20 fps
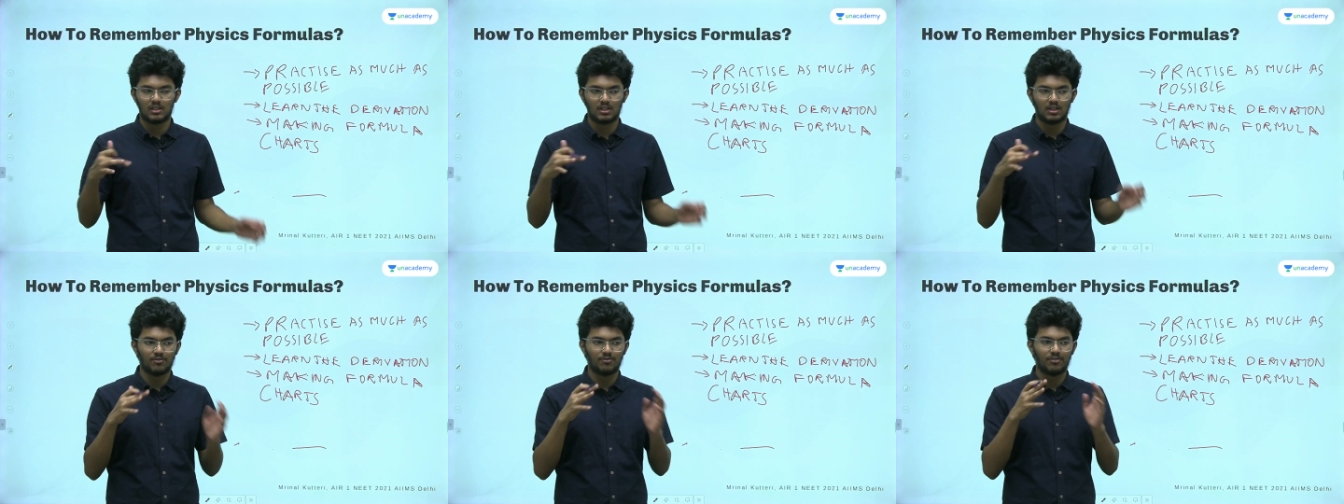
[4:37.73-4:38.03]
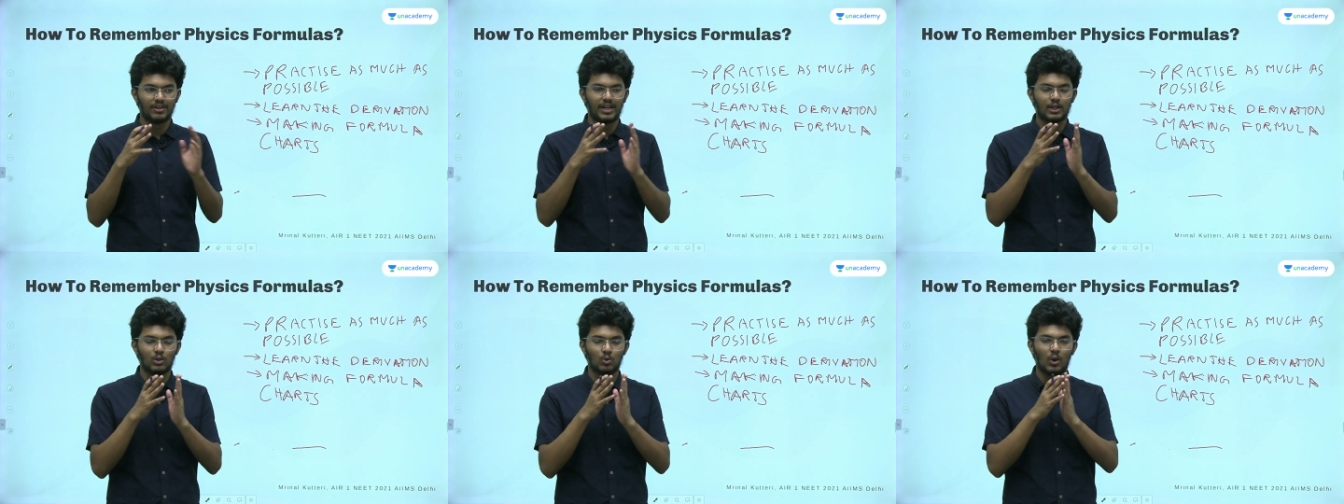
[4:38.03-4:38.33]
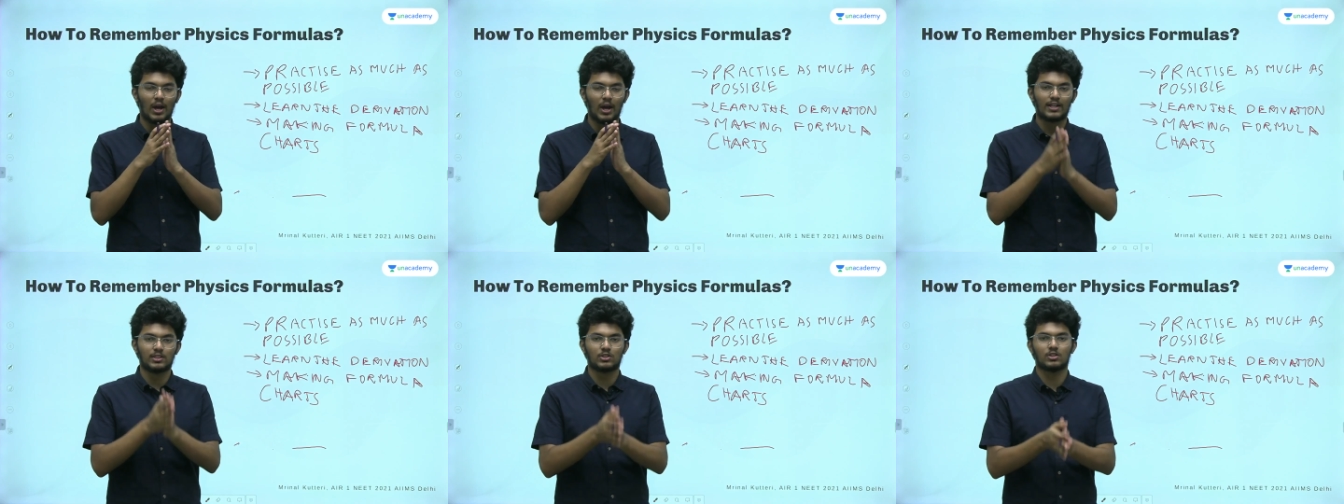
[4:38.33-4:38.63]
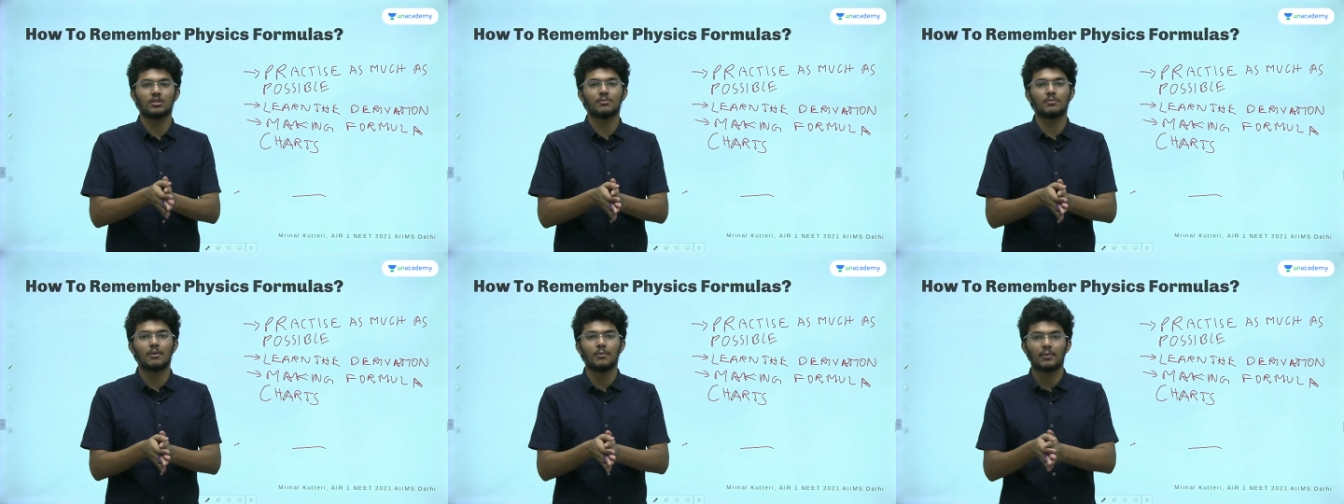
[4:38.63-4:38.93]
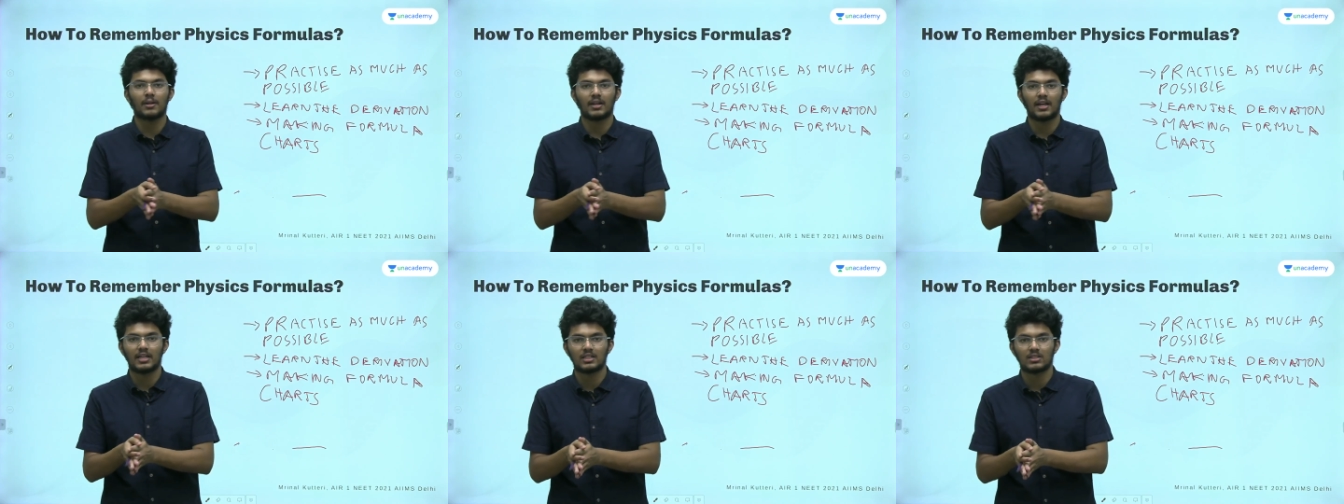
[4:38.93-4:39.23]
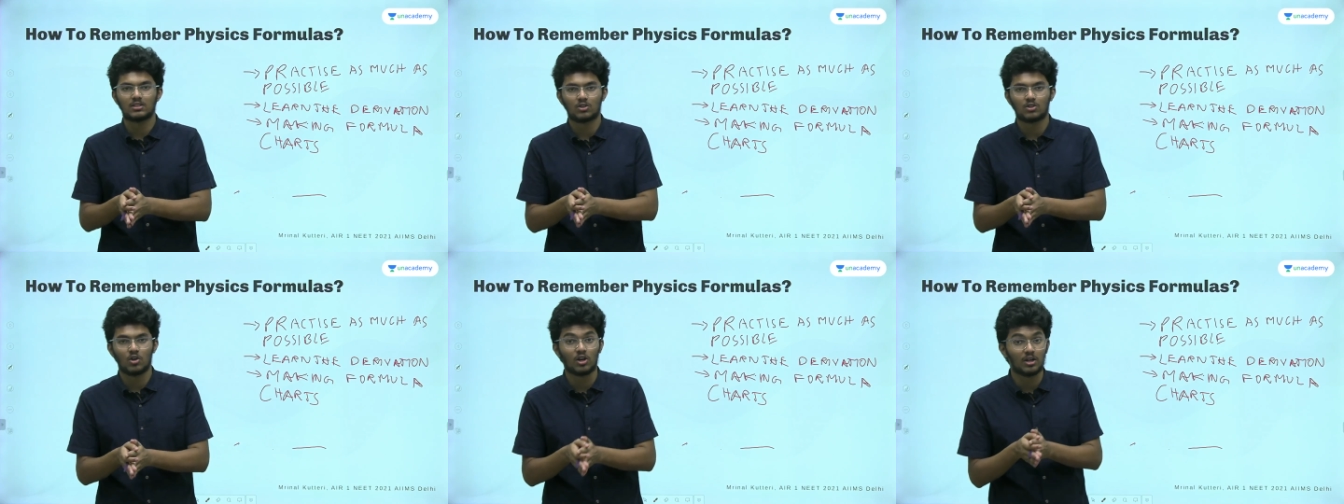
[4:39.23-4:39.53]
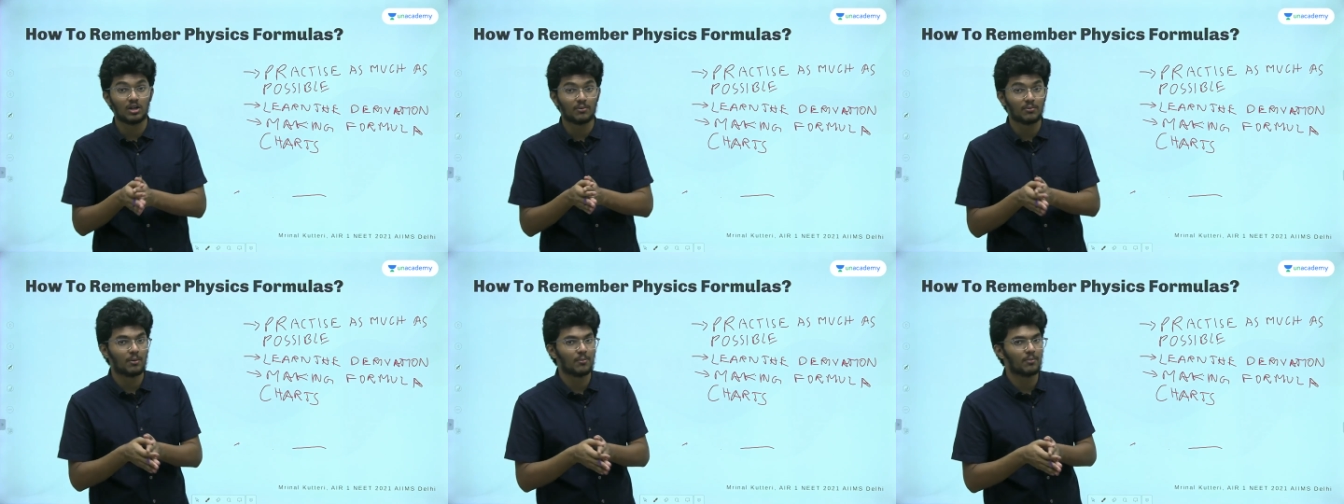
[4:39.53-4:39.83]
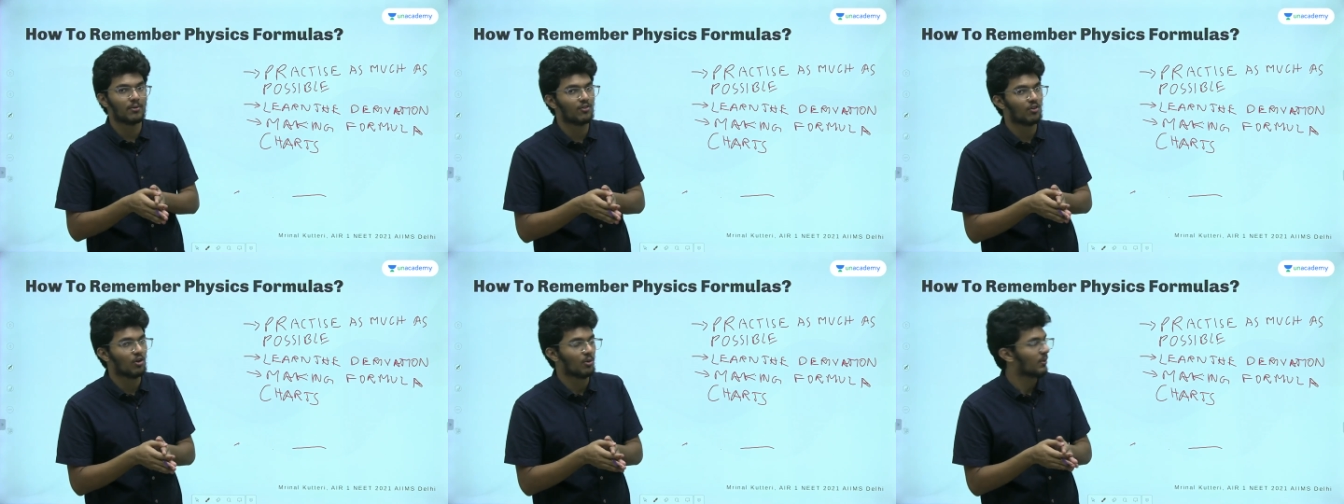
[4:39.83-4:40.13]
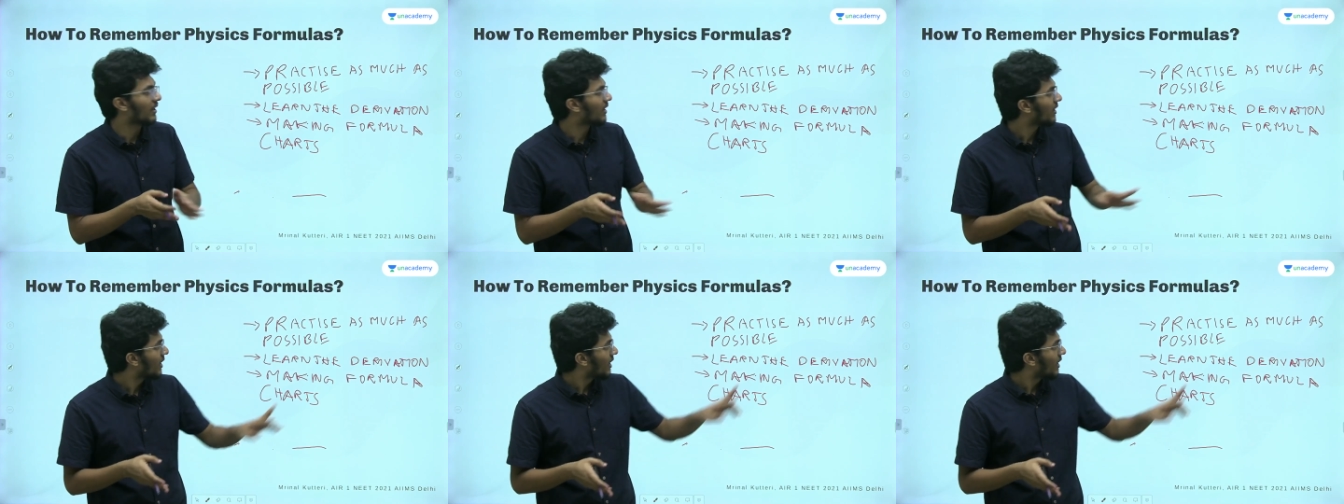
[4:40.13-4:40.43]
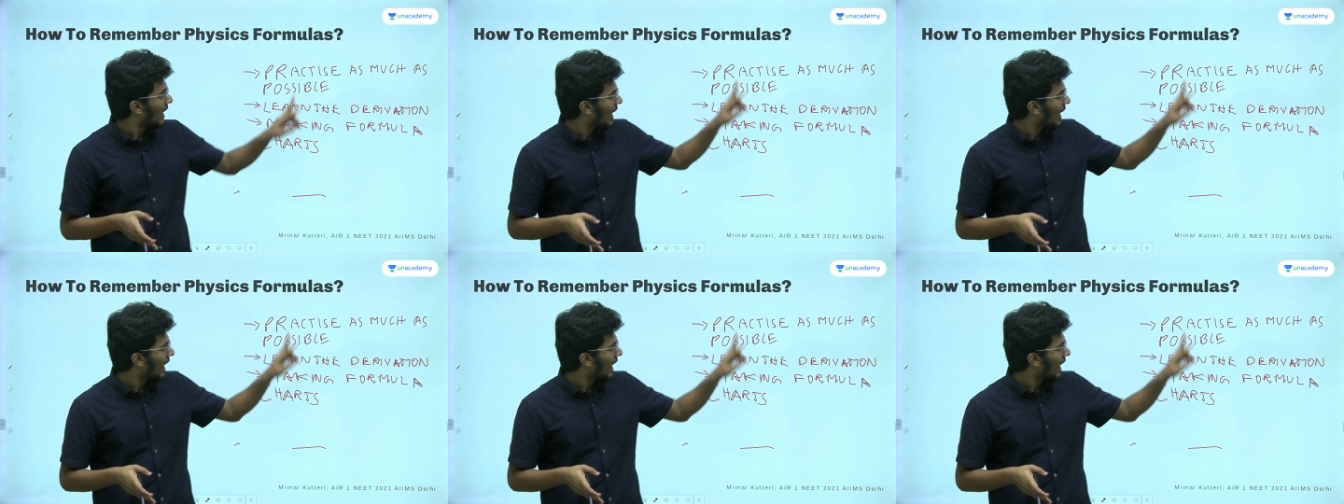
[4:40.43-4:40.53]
a way to actually memorize or remember formulae.